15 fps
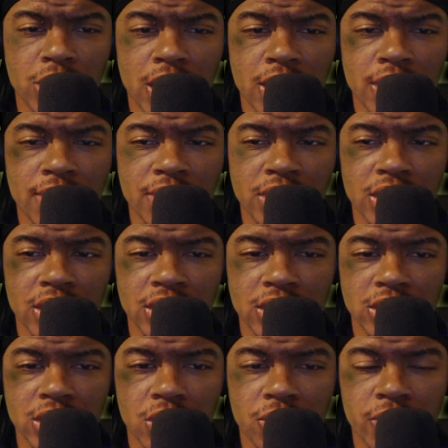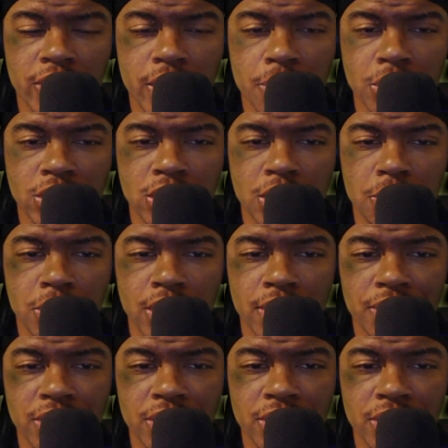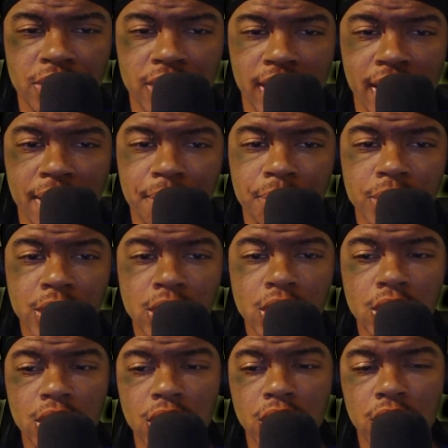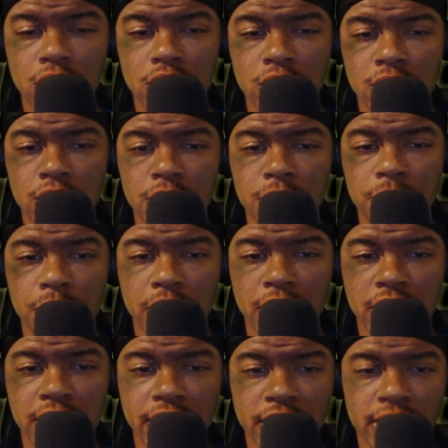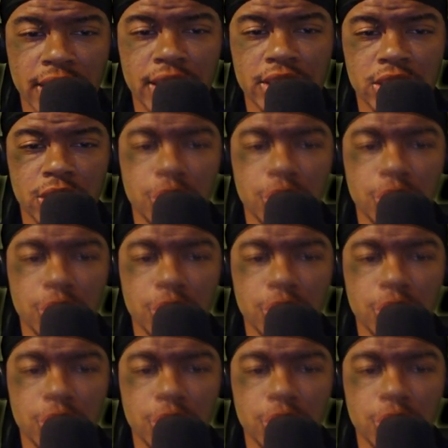everything, cause you know, family sleeping and everything like that. Um, and yeah, guys, so